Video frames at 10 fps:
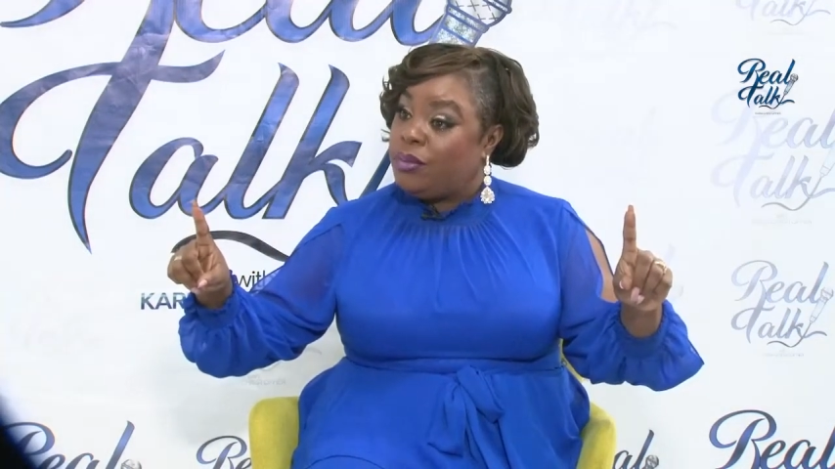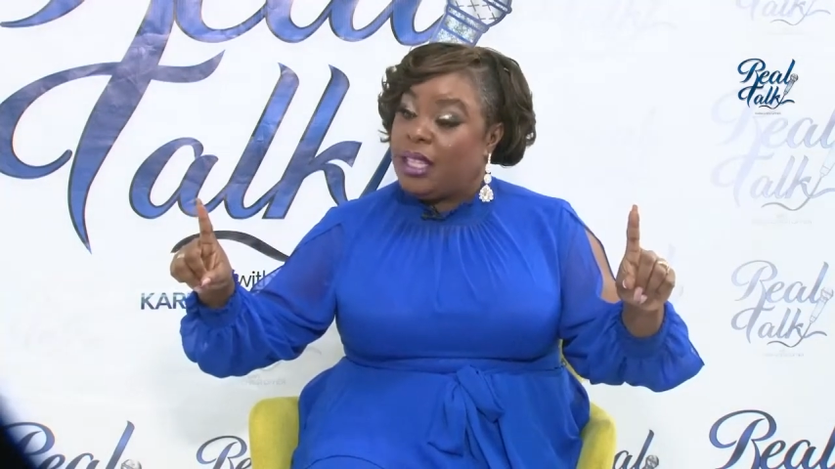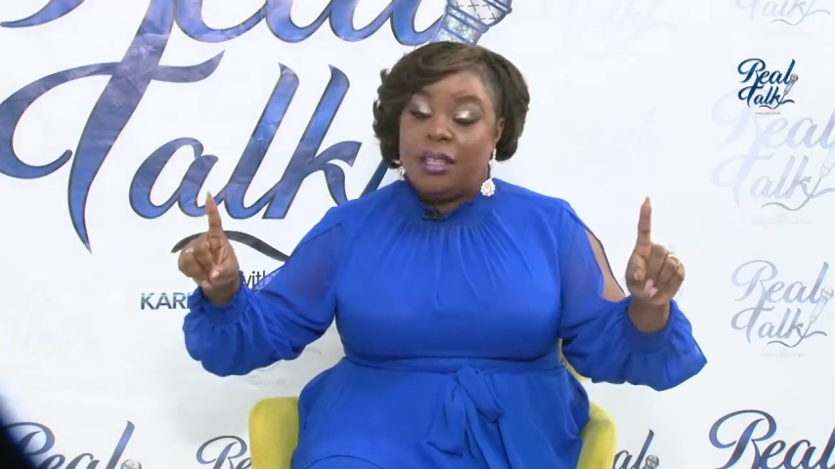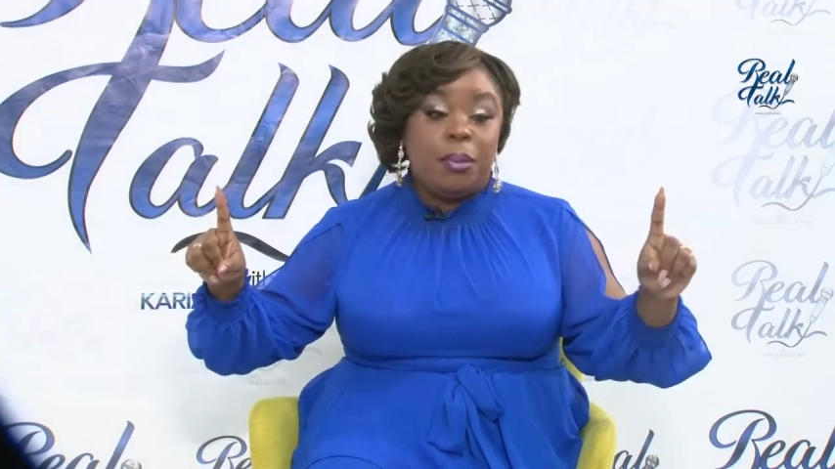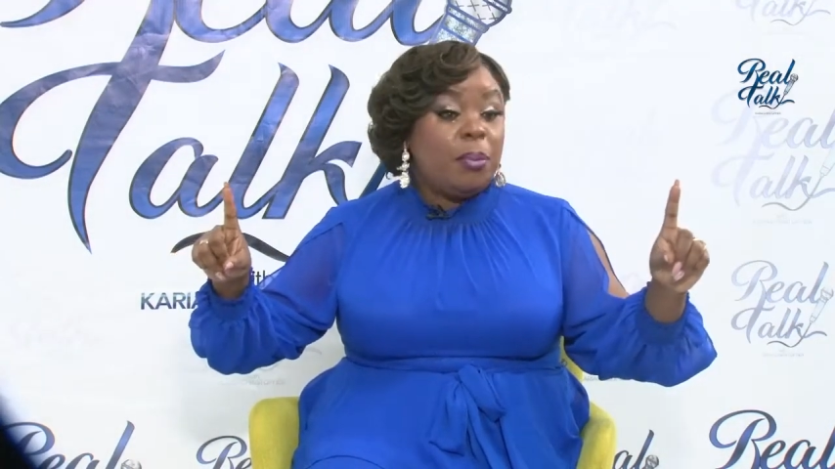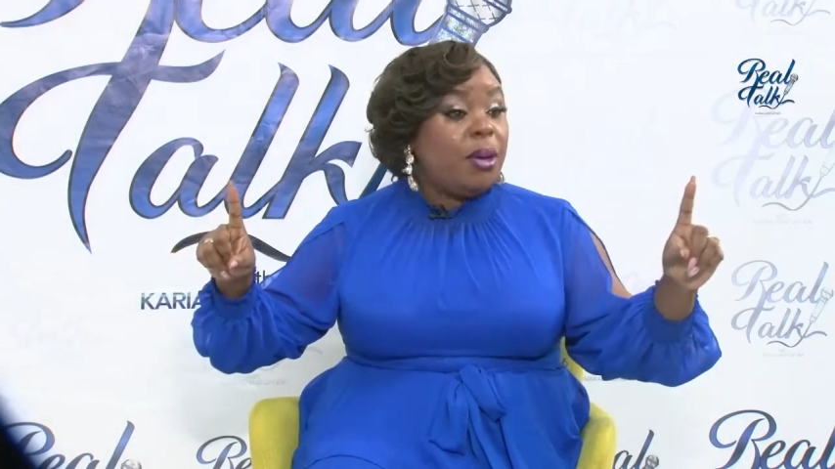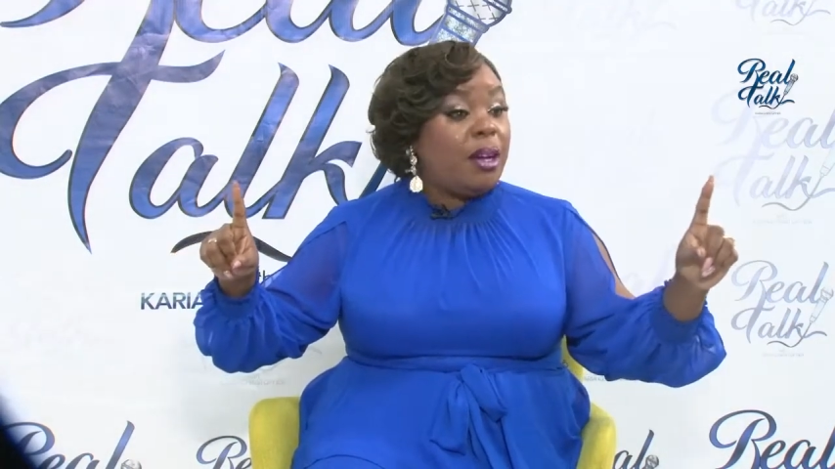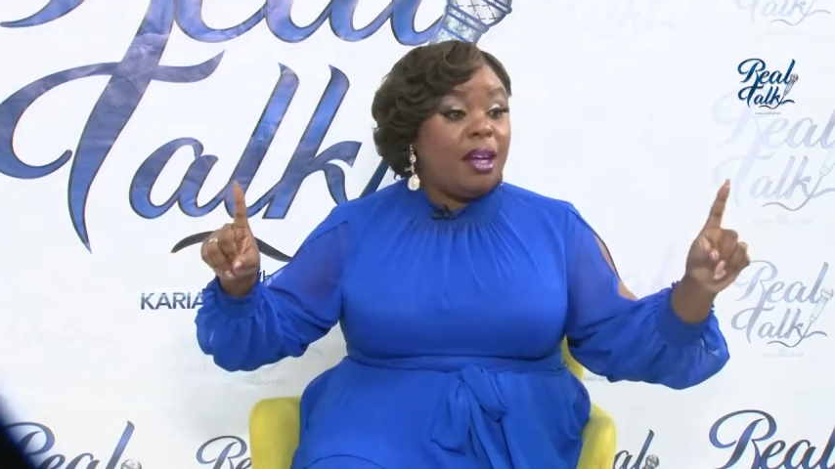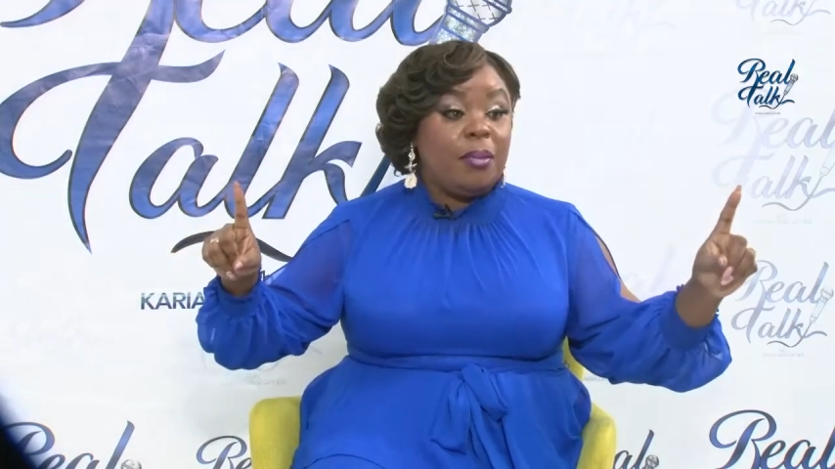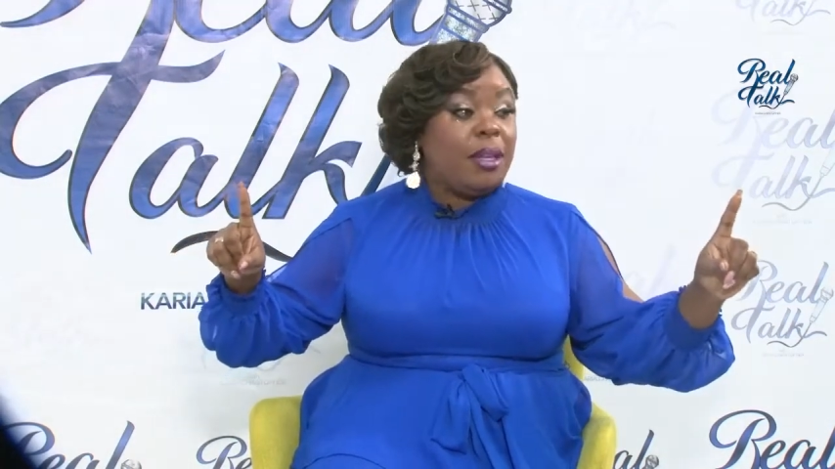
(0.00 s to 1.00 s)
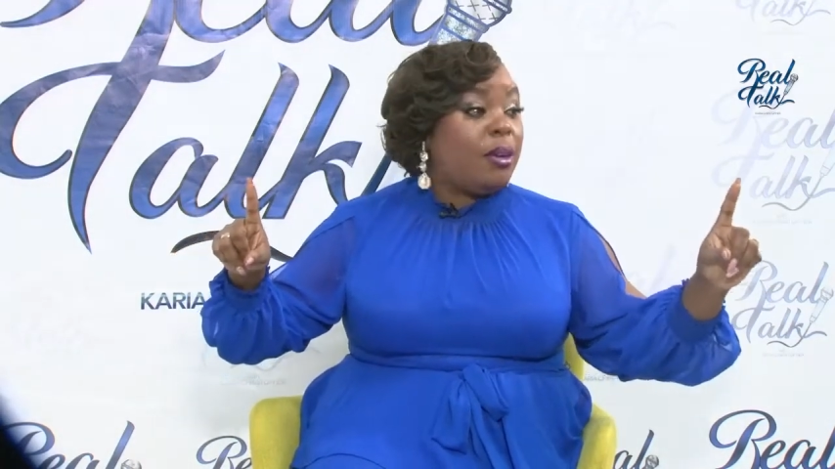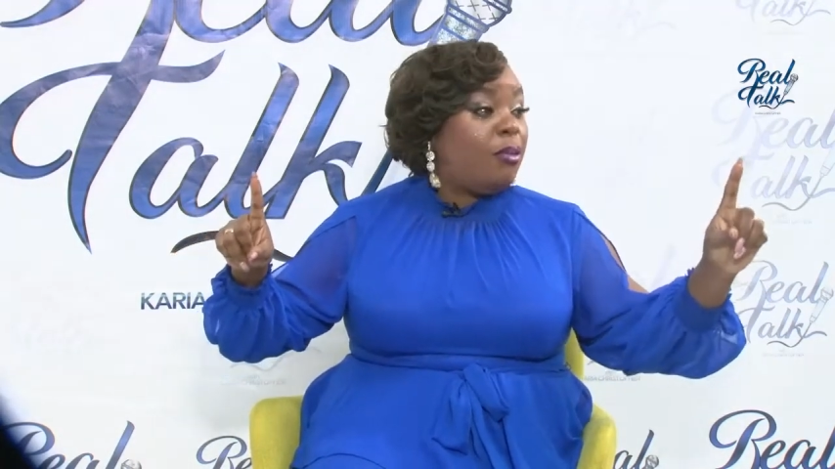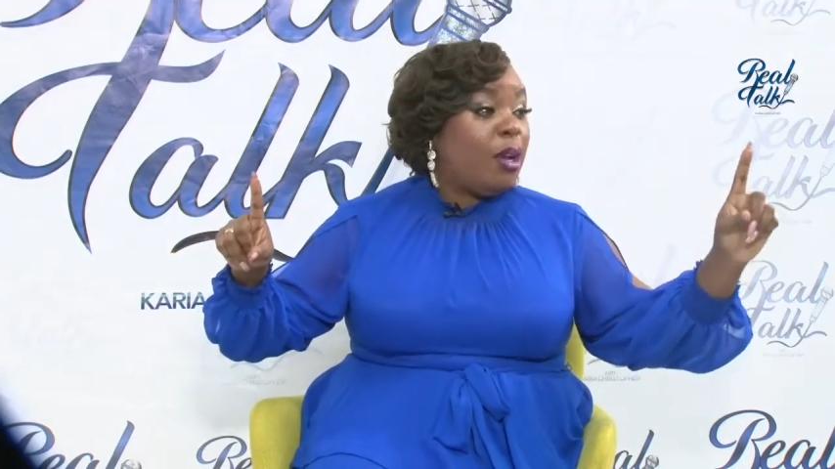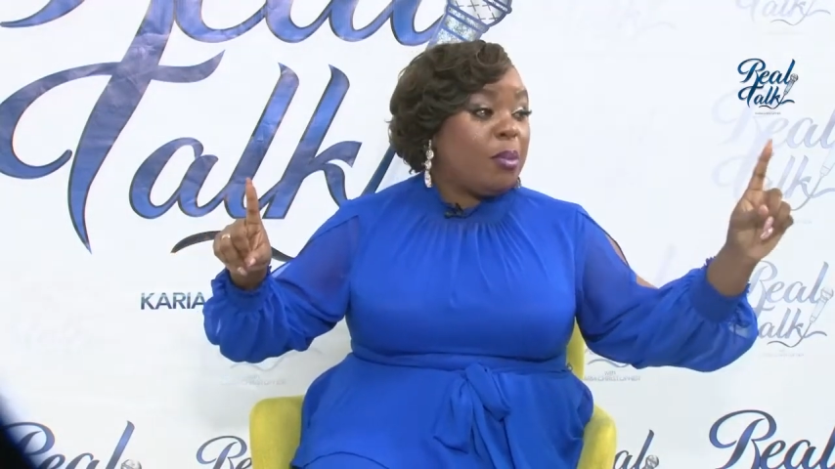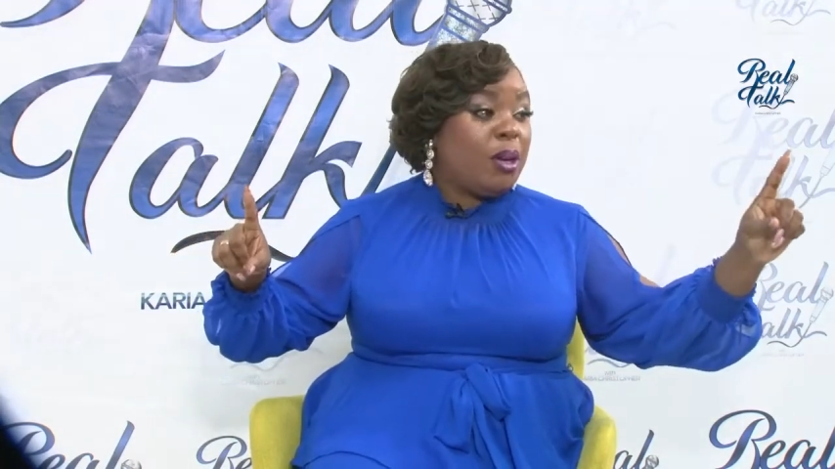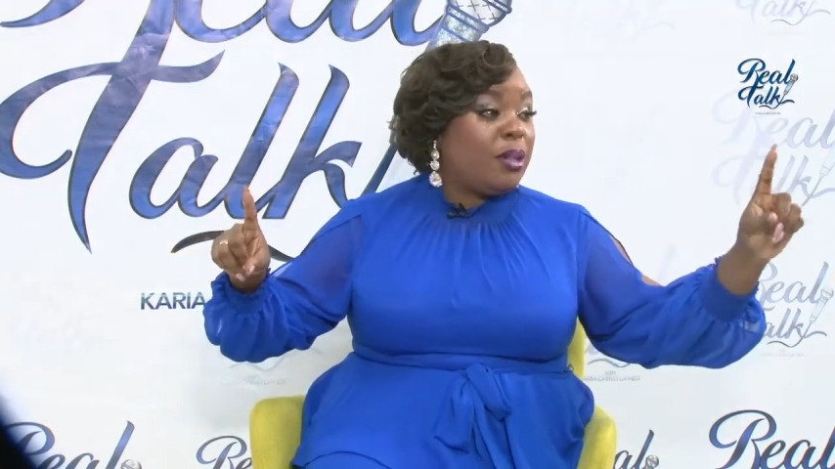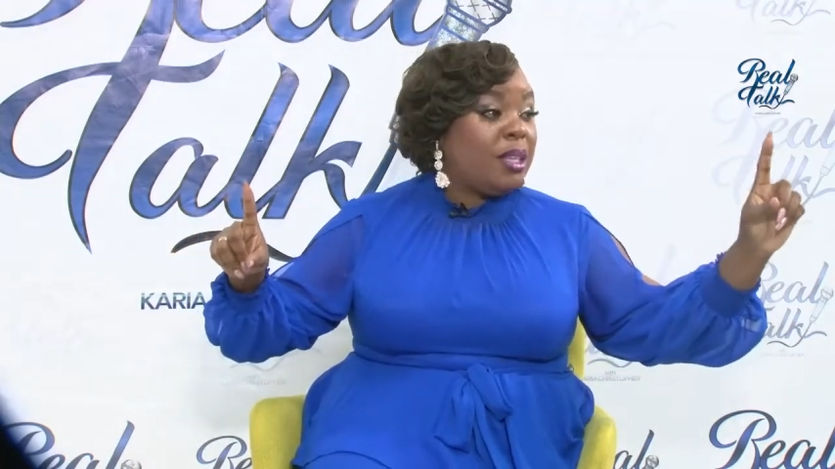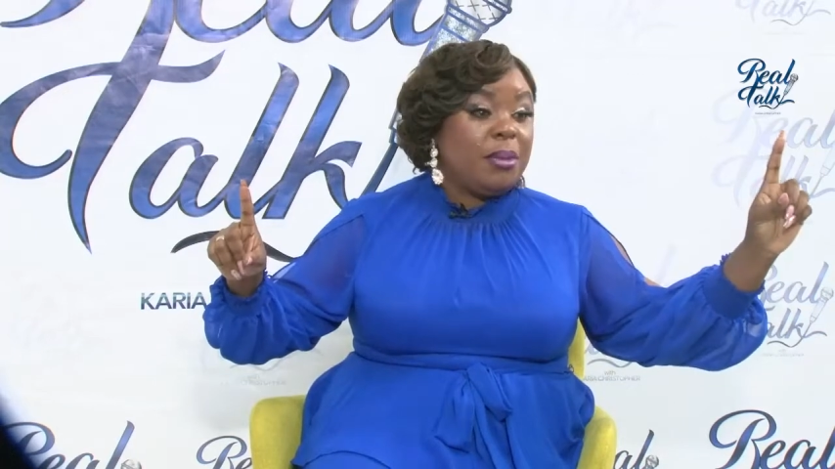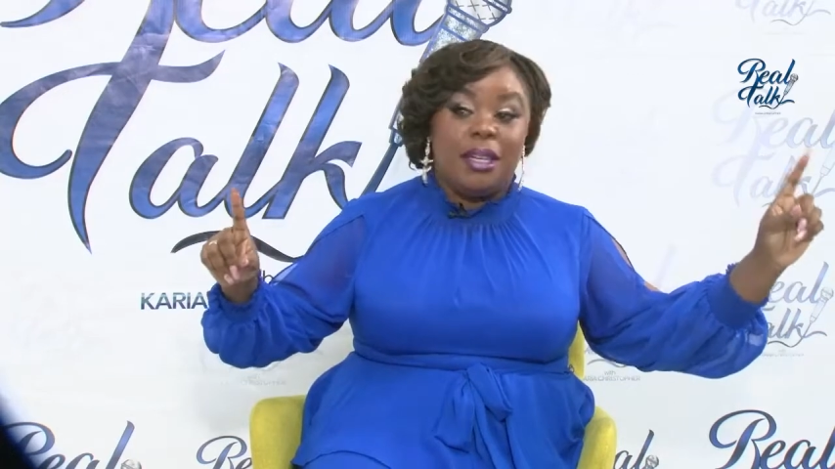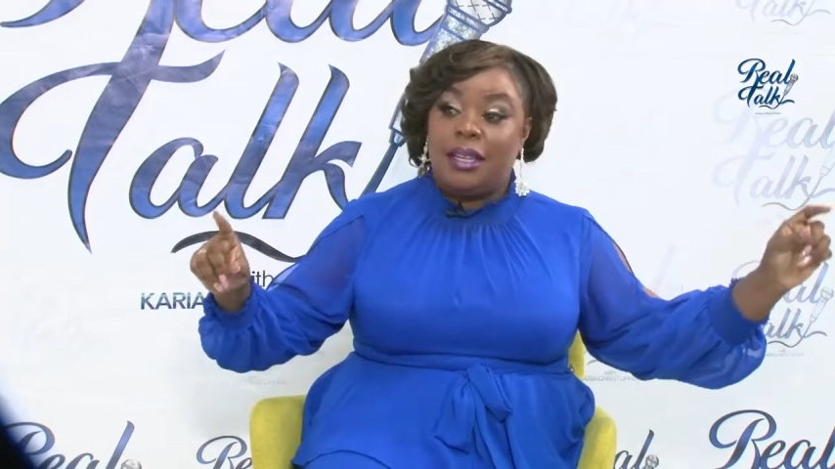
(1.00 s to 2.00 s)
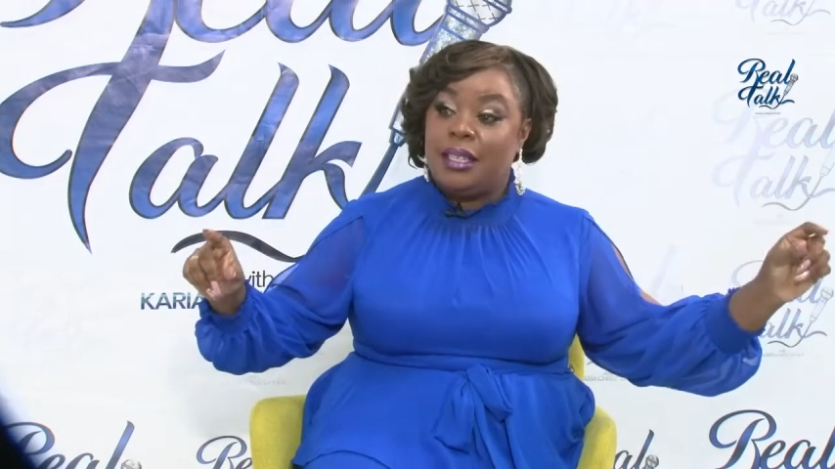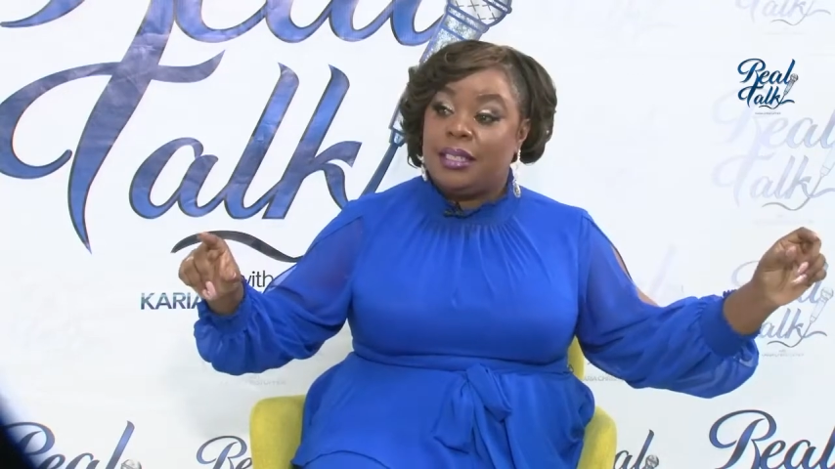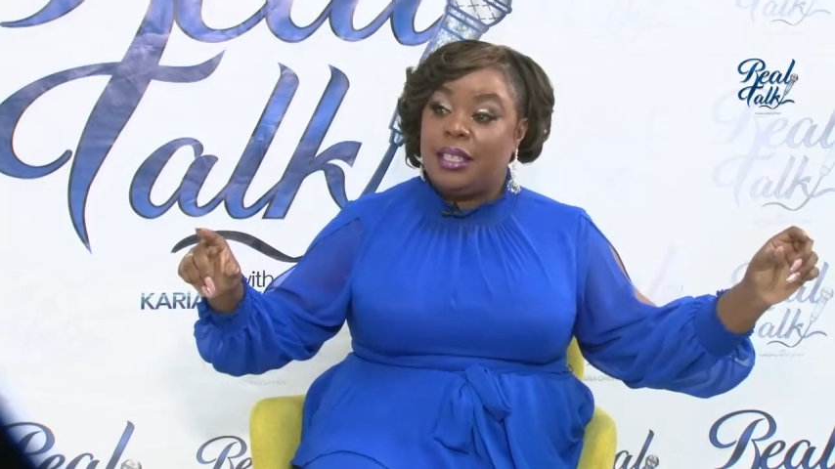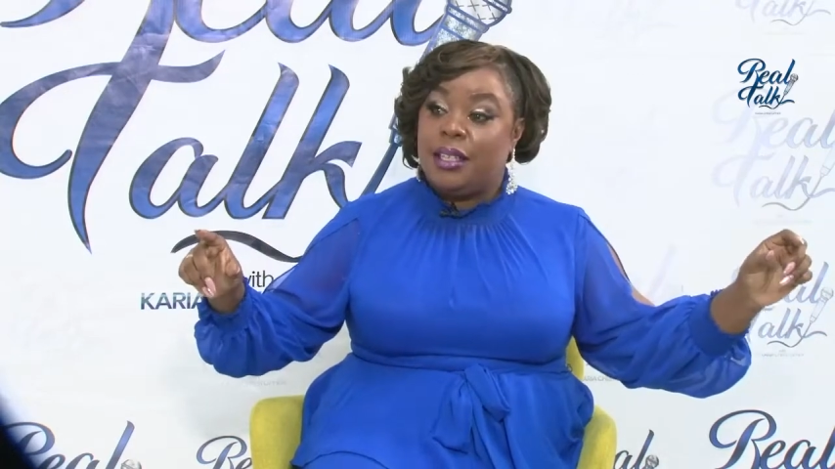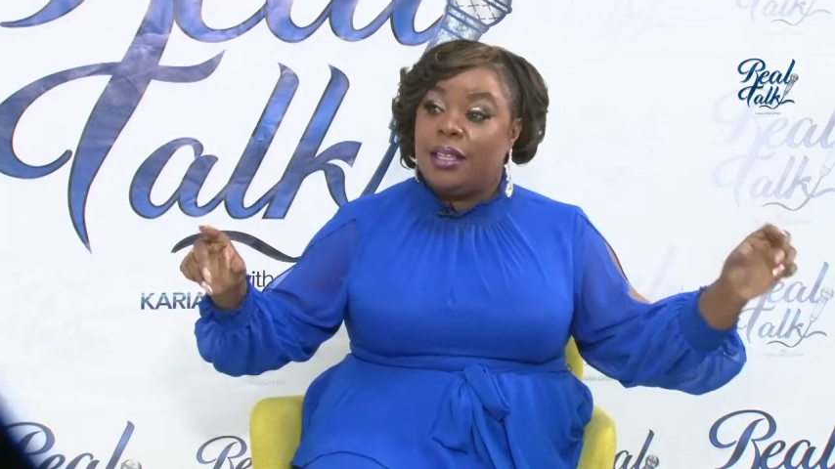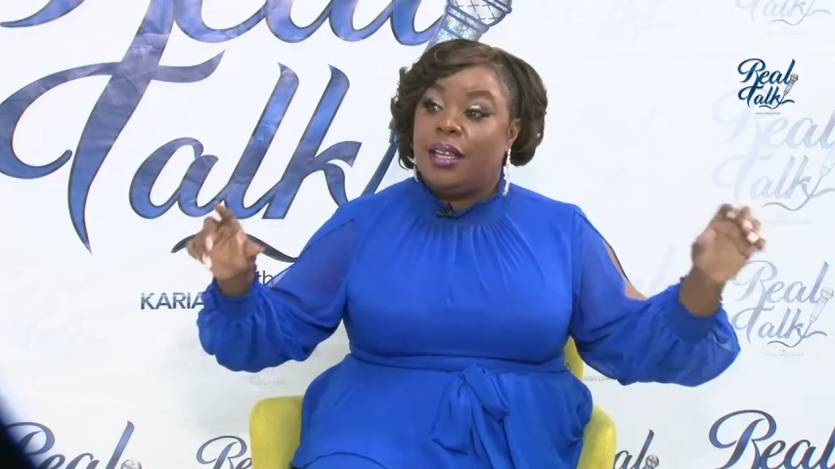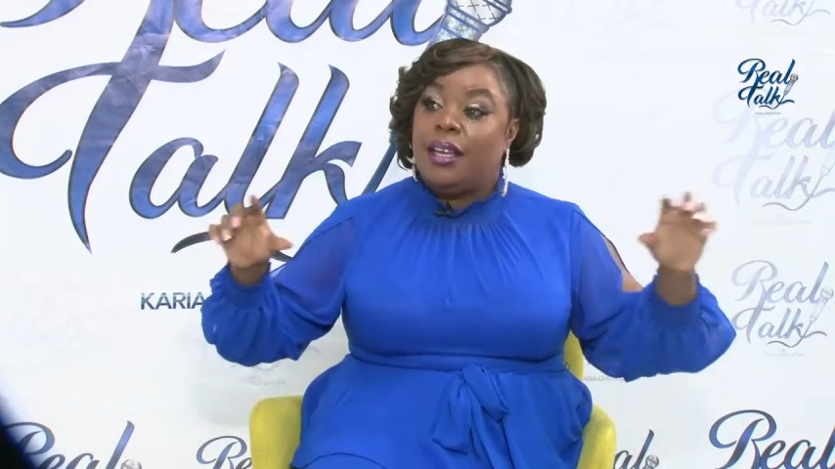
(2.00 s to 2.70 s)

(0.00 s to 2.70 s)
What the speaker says: and now people going to call me, they're going to rep me, they're going to tell me all kind of thing.